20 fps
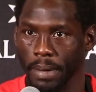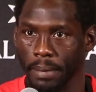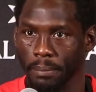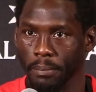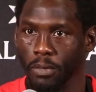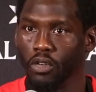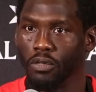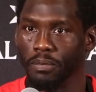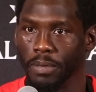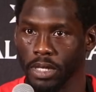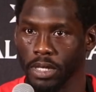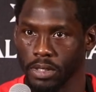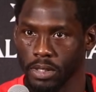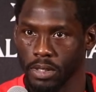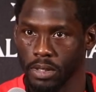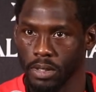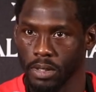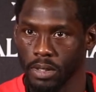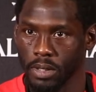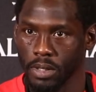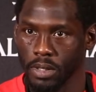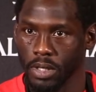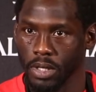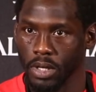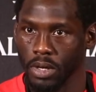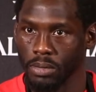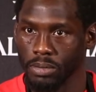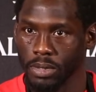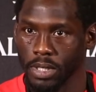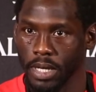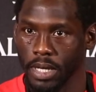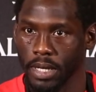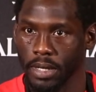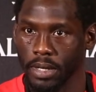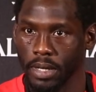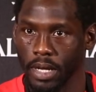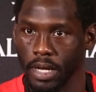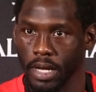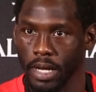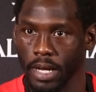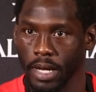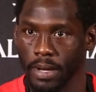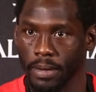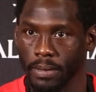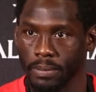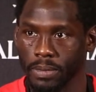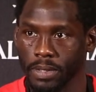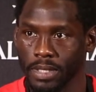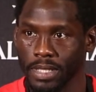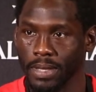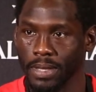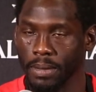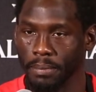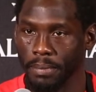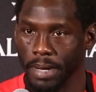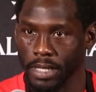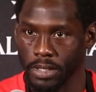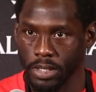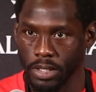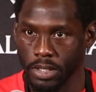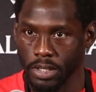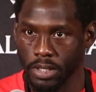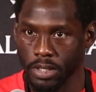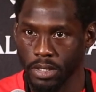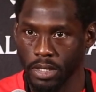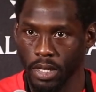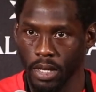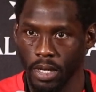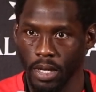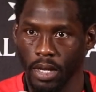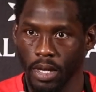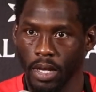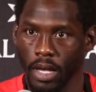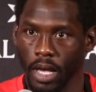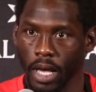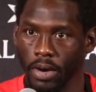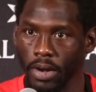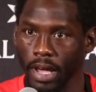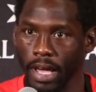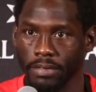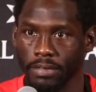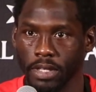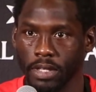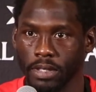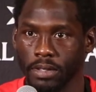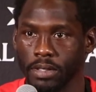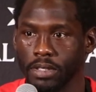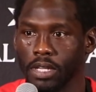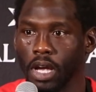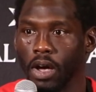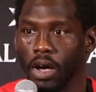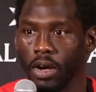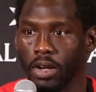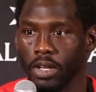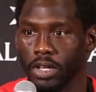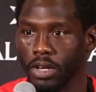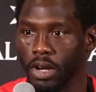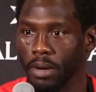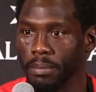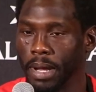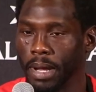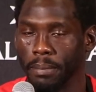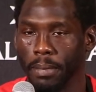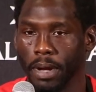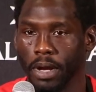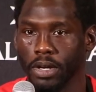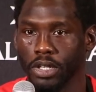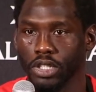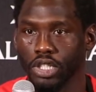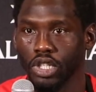movements, you know what I'm saying, send the messages. I don't have to talk, you know. I'm not gonna